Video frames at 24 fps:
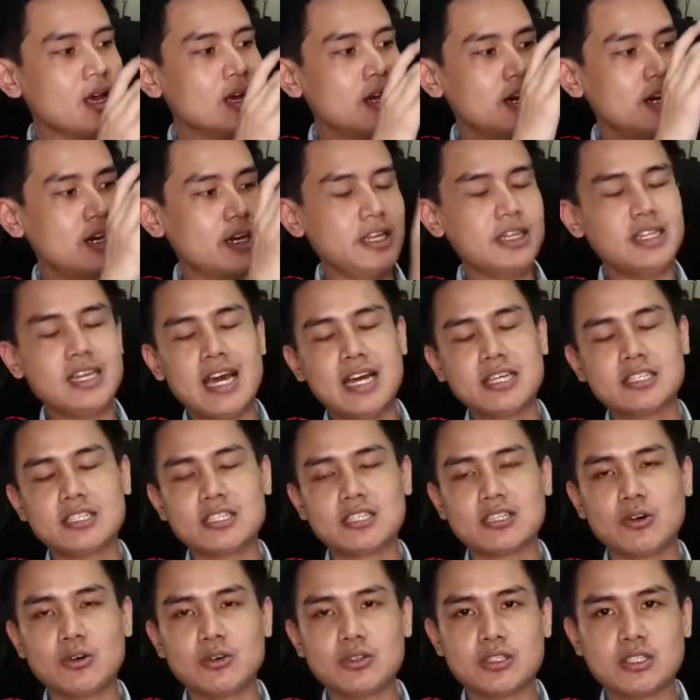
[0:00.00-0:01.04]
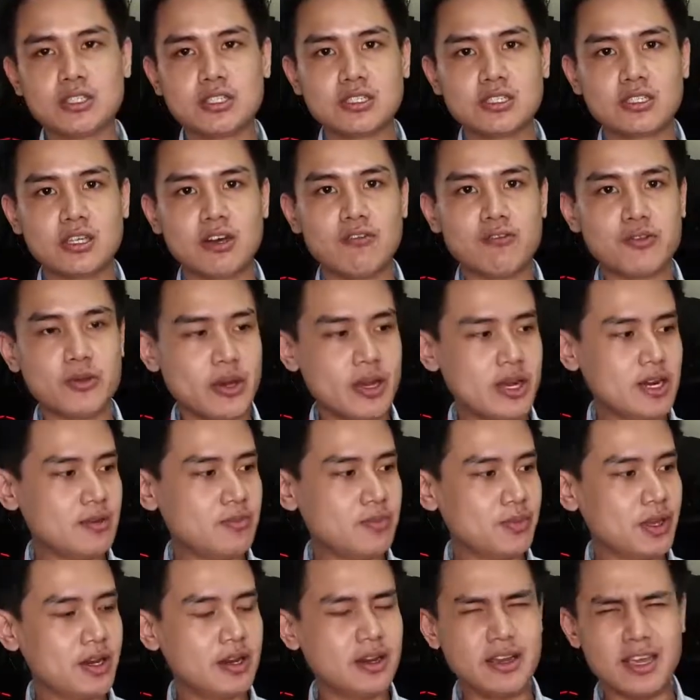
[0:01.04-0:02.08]
It has its own software,
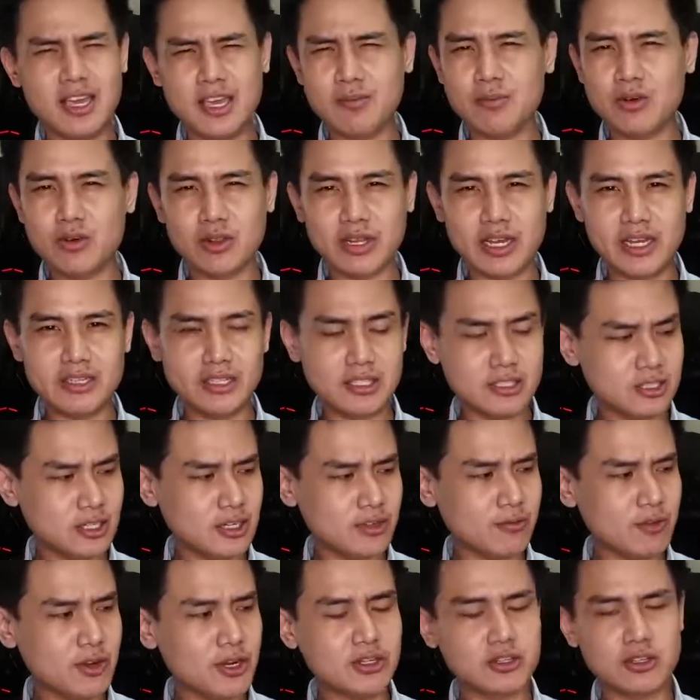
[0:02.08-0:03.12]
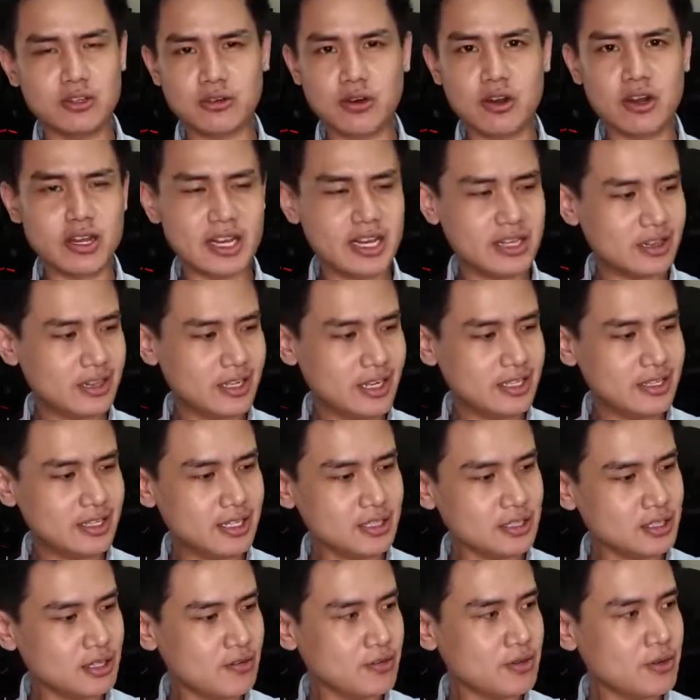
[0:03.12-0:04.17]
the Aimo lighting software, or the ROCCAT lighting
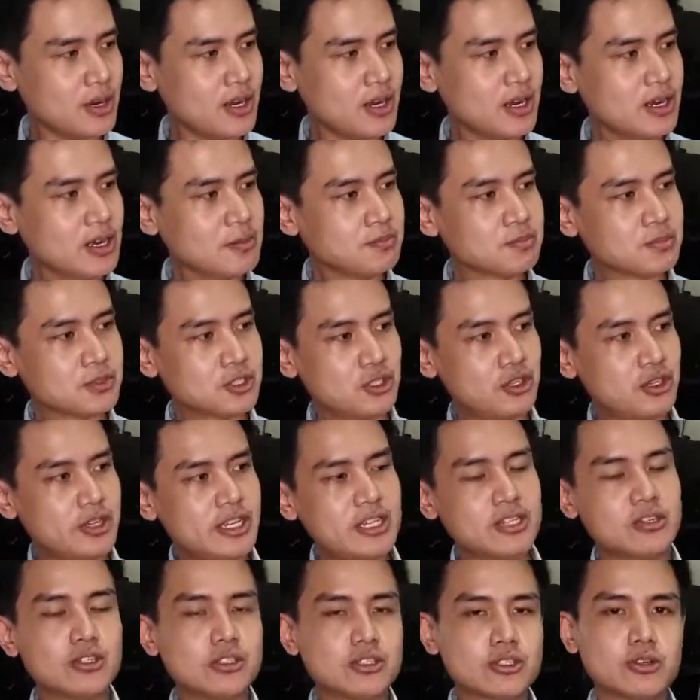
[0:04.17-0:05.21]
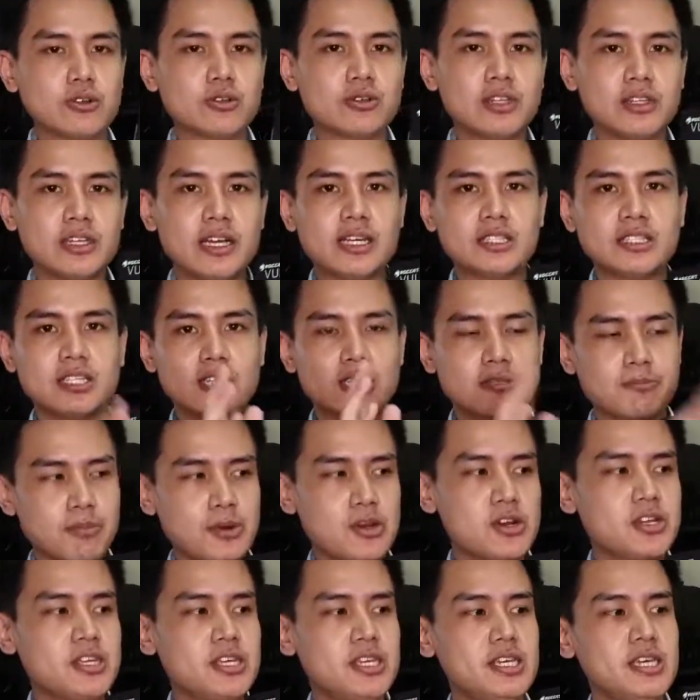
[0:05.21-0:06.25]
software. So you can control the light. It's
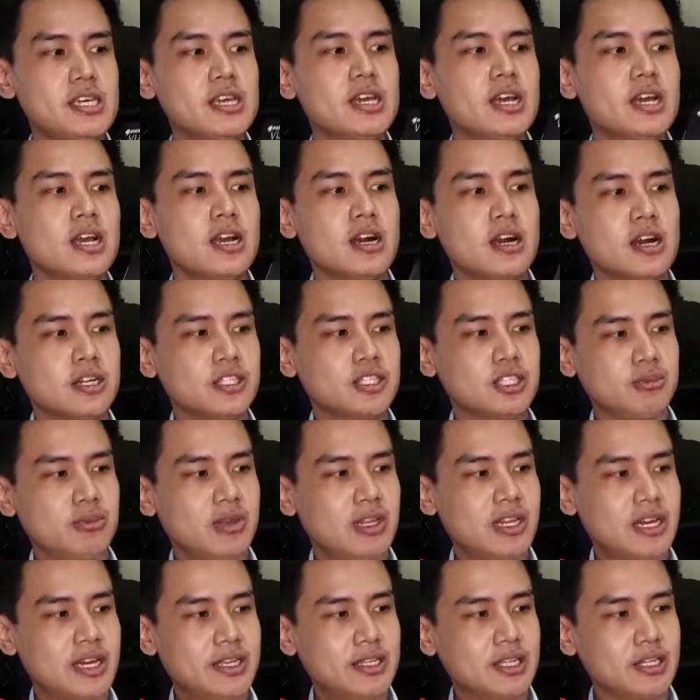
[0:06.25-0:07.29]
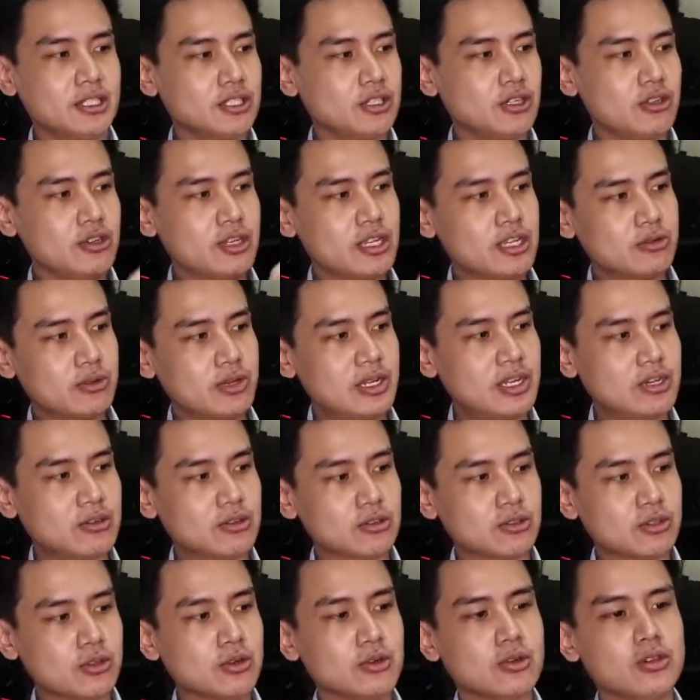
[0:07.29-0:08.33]
per key RGB lighting, so you can really
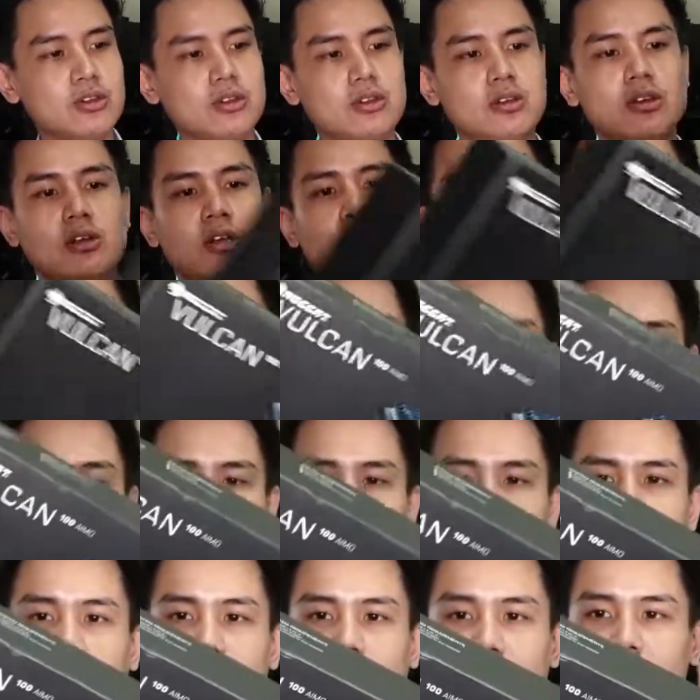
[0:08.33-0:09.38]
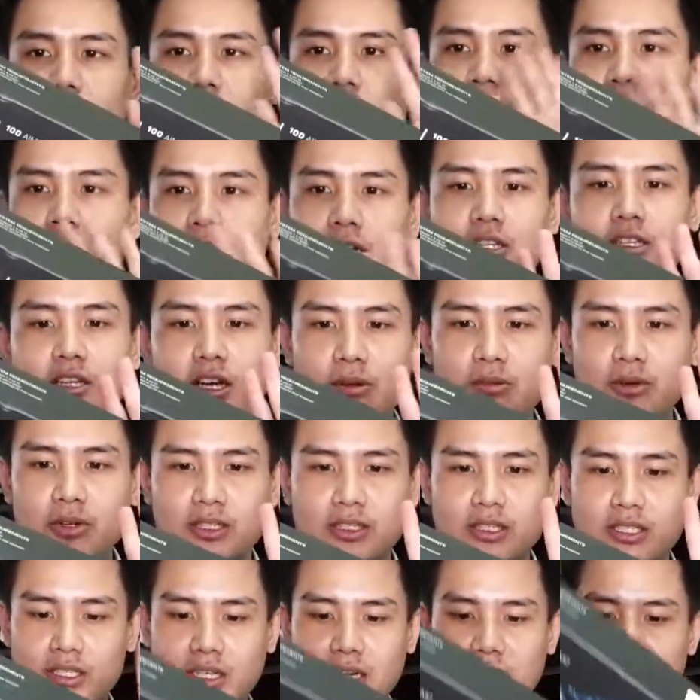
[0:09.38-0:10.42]
control the light. So let's not talk about the
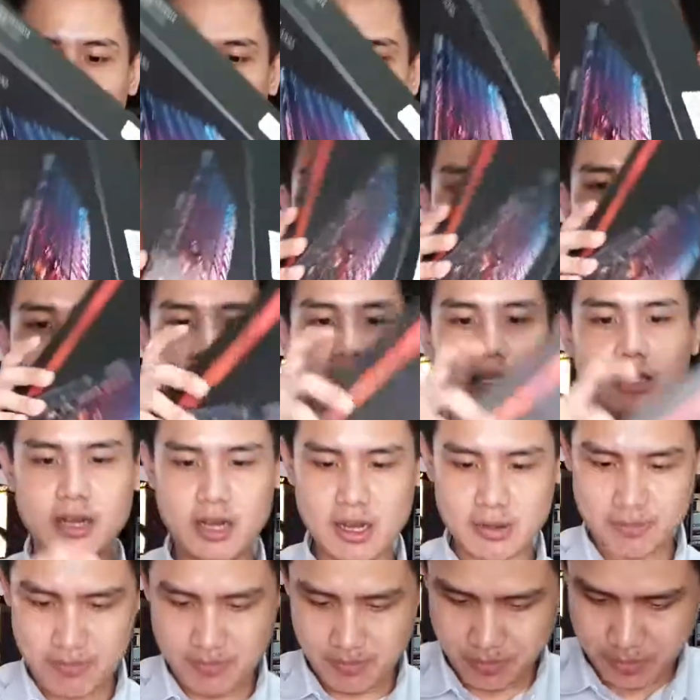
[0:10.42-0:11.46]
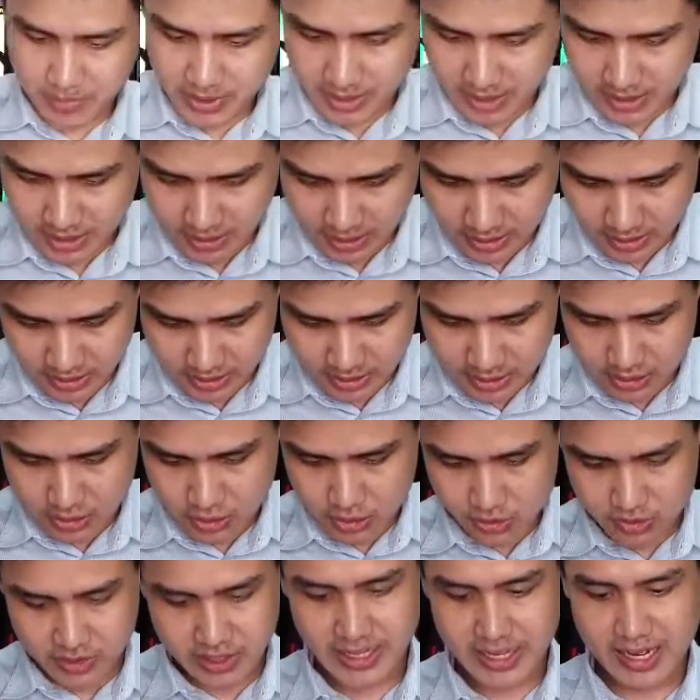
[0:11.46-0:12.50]
design until I open it up, because
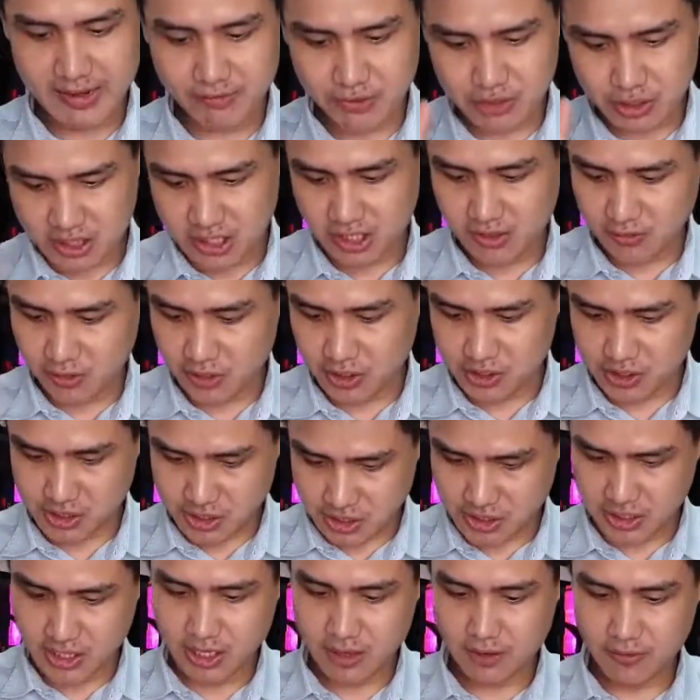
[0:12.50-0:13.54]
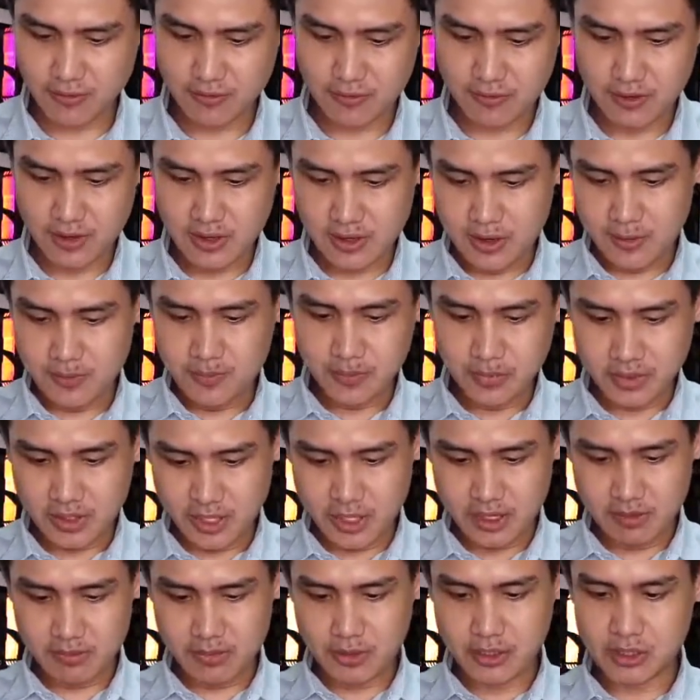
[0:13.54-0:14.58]
you really have to see it for yourself
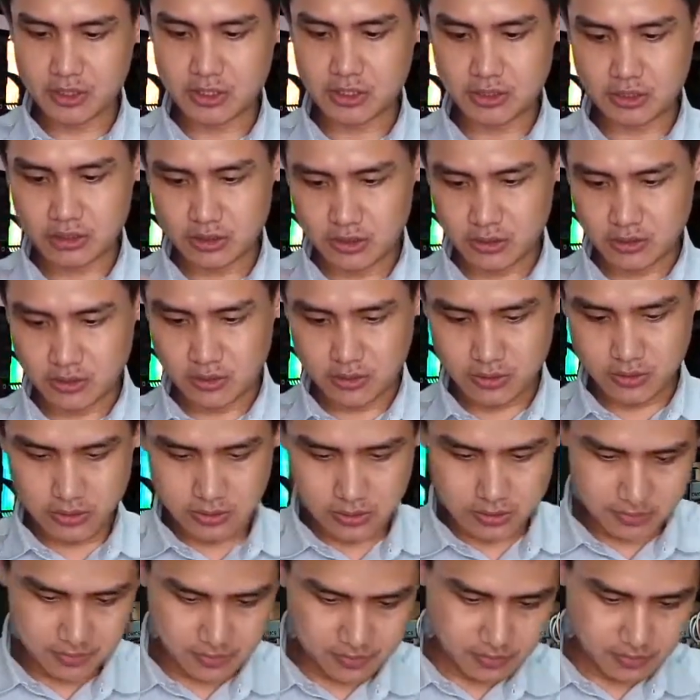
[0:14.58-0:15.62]
in person. So